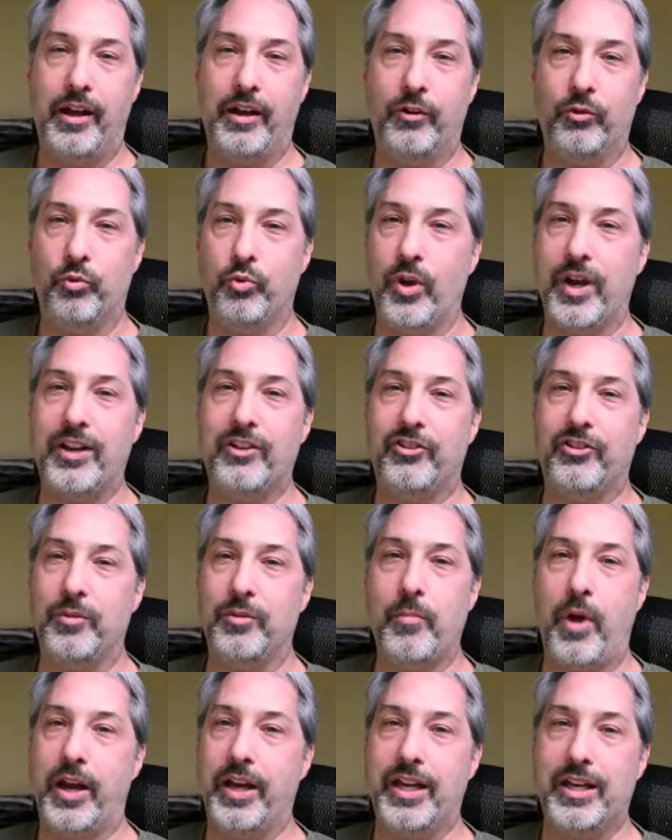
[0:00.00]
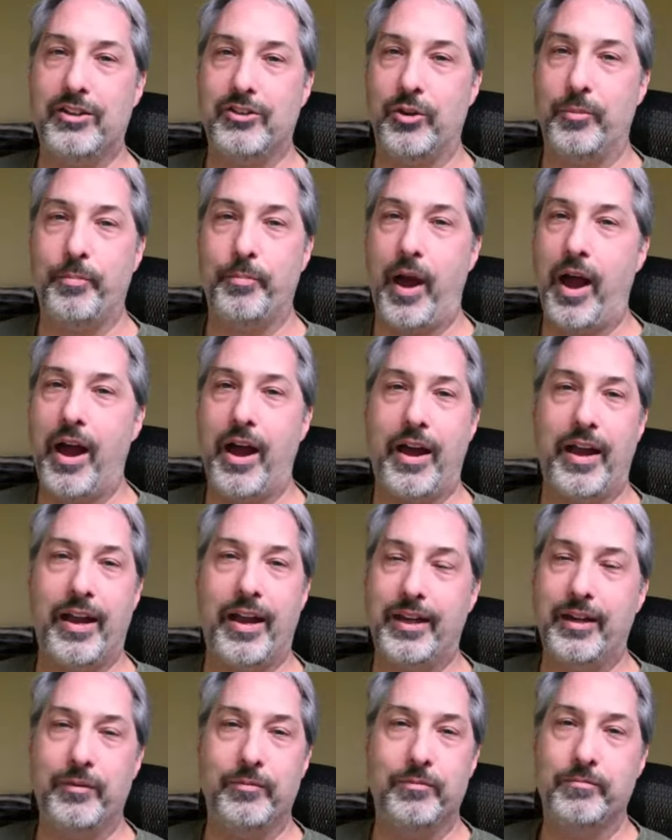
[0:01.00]
raising money to
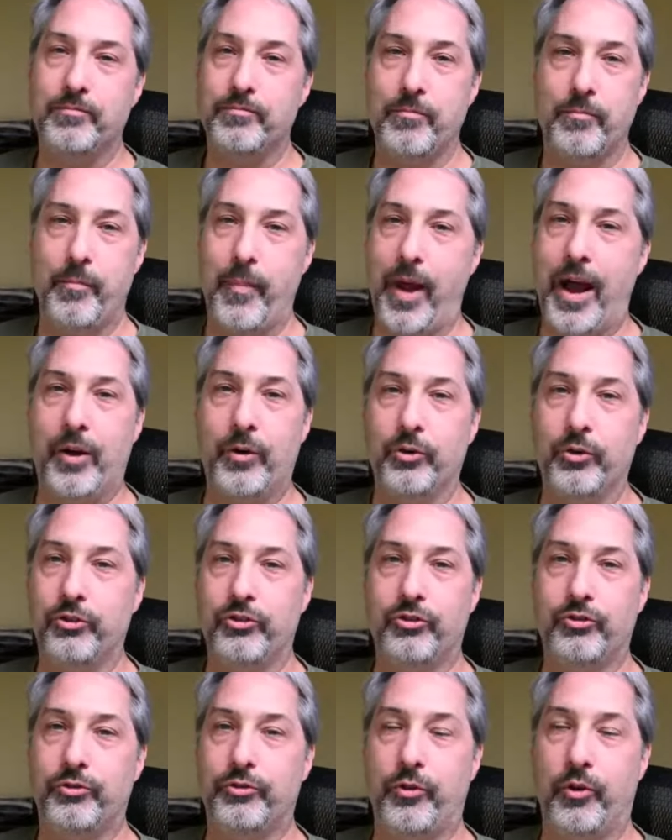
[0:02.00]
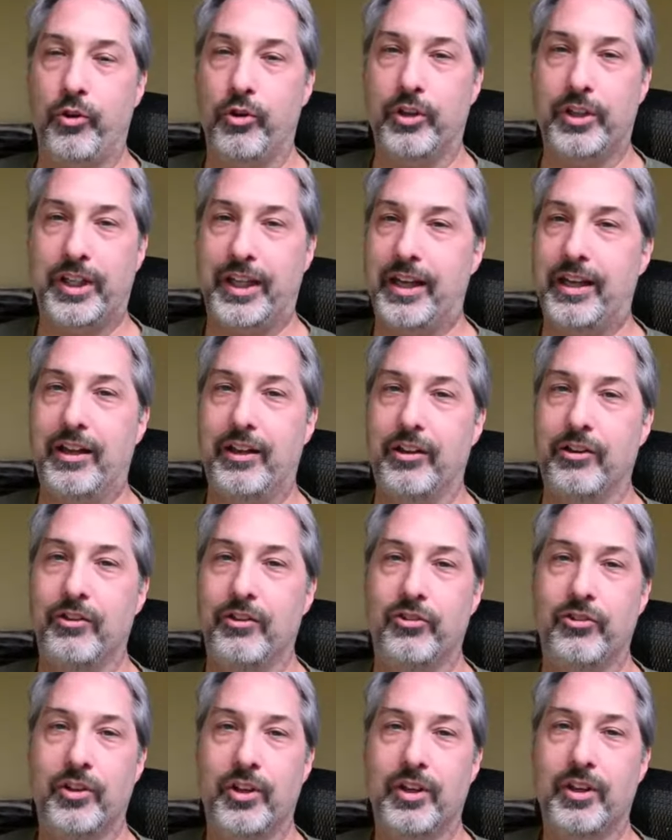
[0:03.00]
buy Mouse for
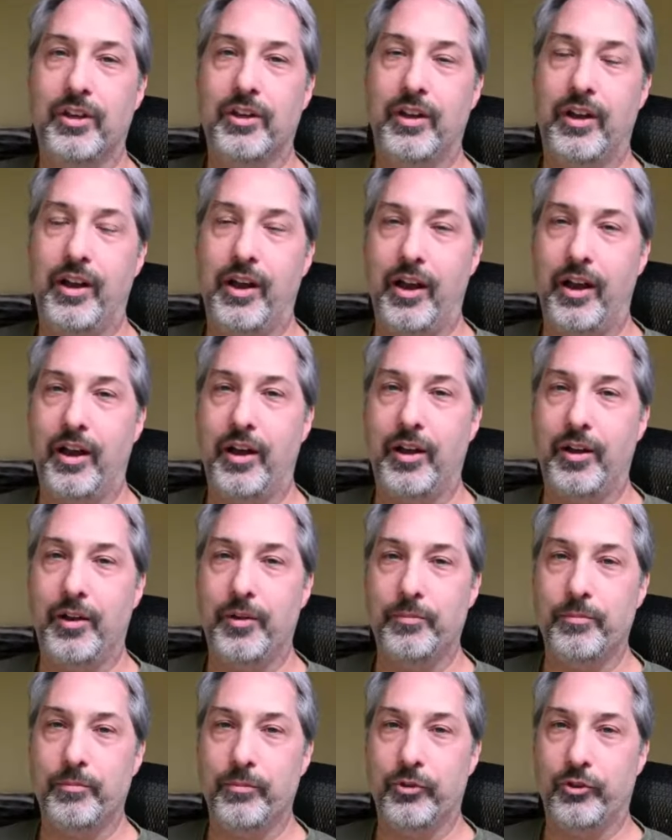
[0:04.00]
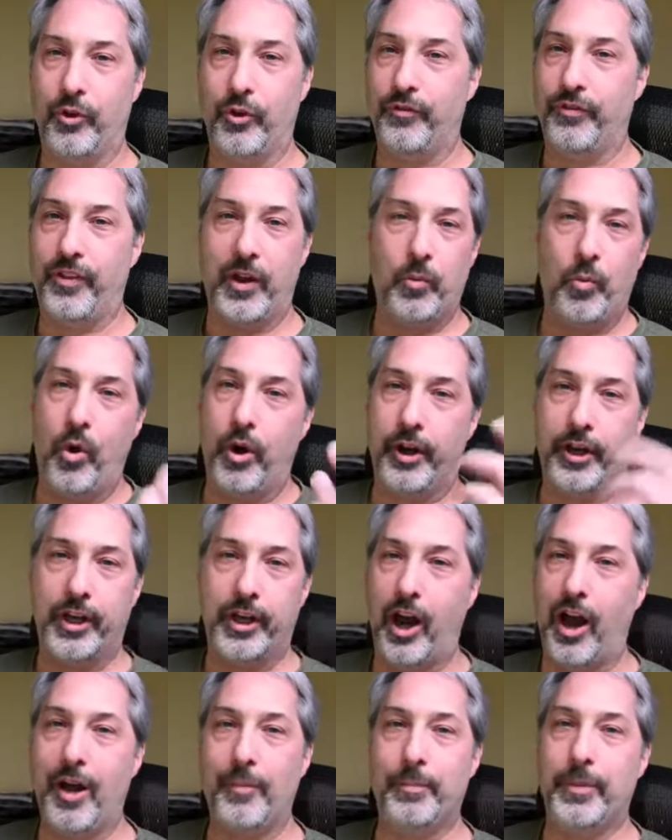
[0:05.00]
kids. So if they want a
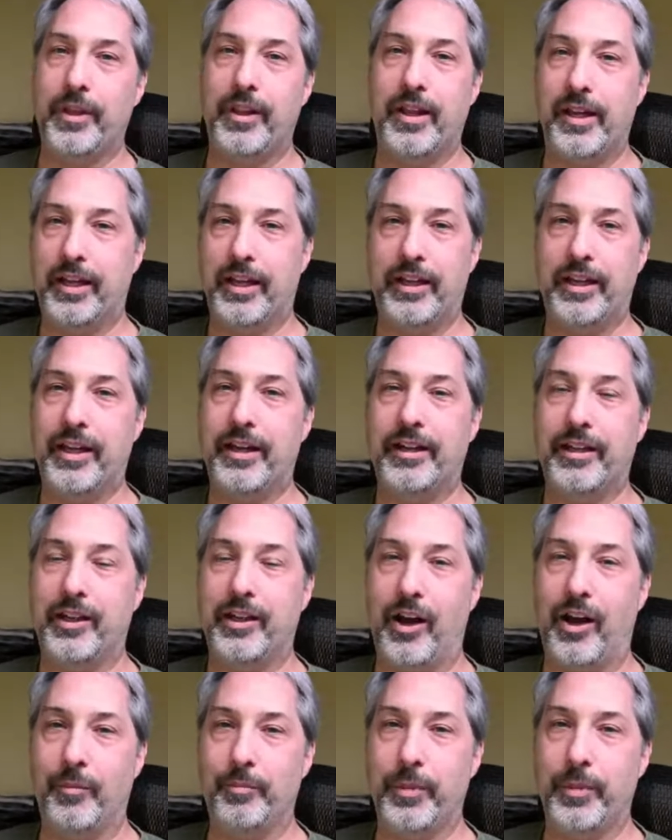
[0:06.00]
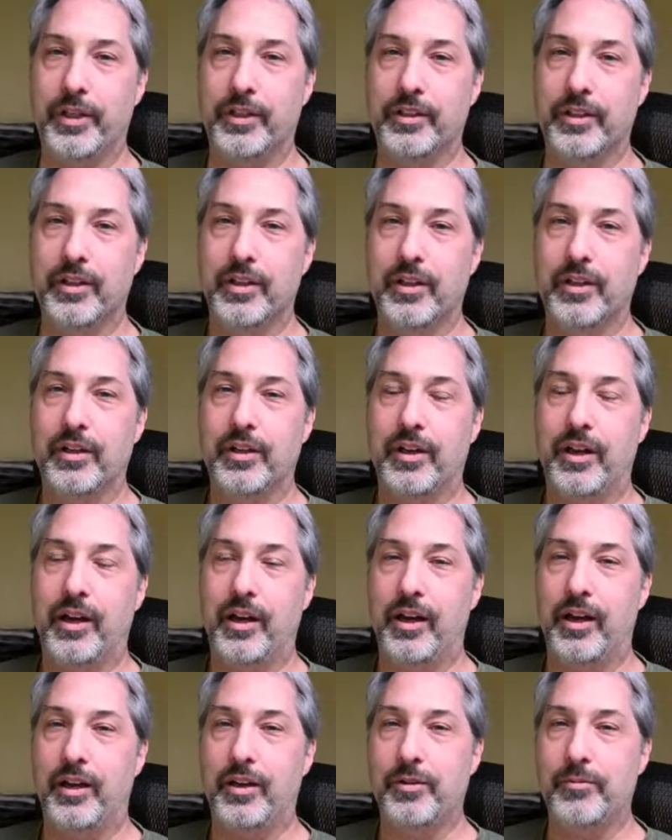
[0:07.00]
copy, they can get a copy.
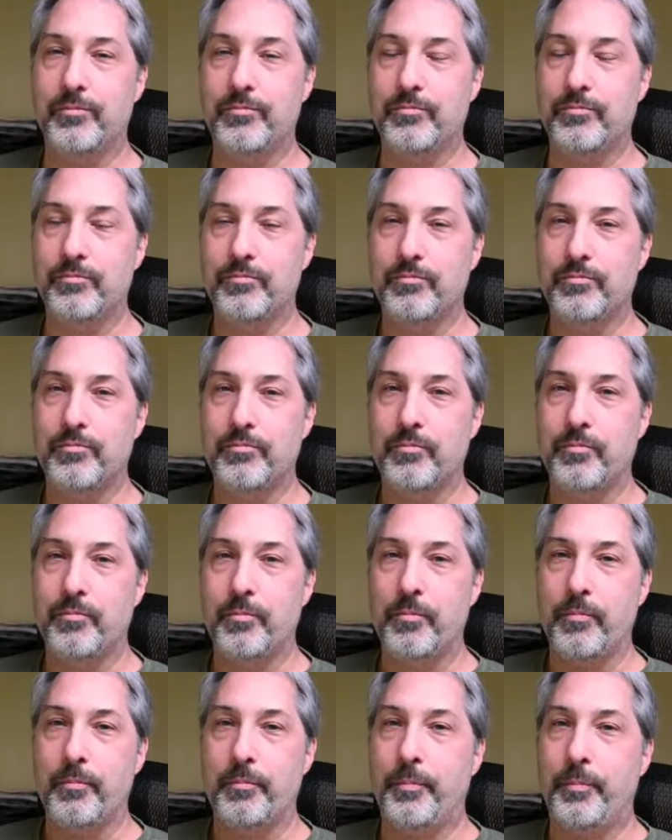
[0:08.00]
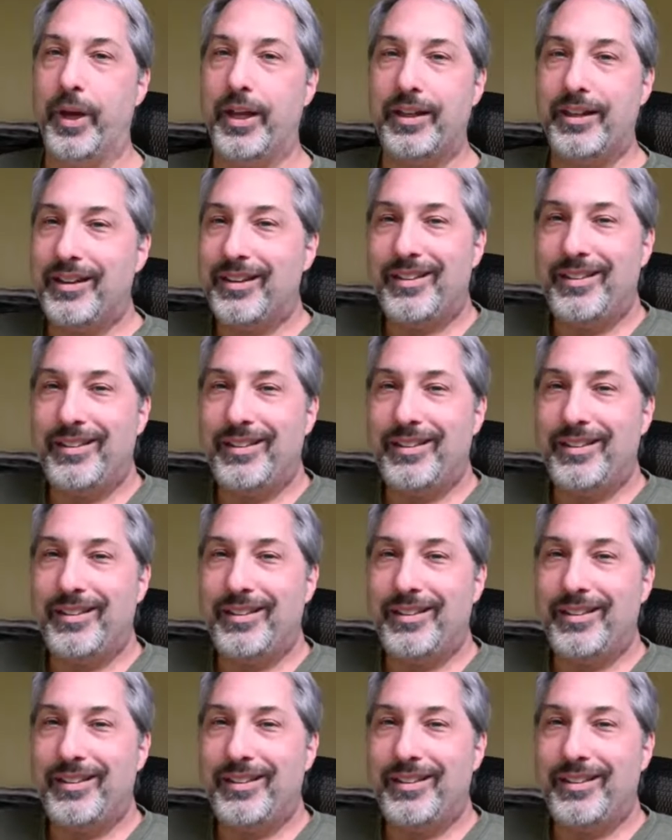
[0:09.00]
But